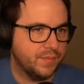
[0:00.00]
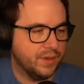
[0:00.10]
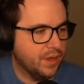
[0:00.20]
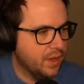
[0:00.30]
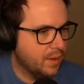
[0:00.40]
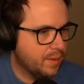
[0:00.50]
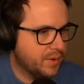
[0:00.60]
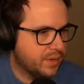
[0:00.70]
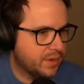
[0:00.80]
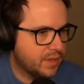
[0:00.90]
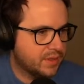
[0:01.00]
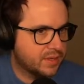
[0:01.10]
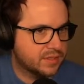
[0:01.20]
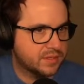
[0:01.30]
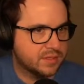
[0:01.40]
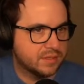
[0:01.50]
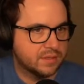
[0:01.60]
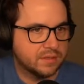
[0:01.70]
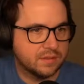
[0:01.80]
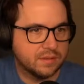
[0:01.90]
I'm gonna init this,
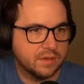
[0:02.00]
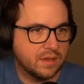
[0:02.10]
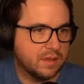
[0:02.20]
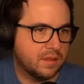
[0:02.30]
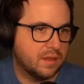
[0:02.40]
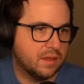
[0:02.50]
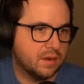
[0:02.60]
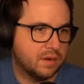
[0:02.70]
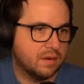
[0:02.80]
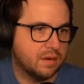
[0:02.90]
and then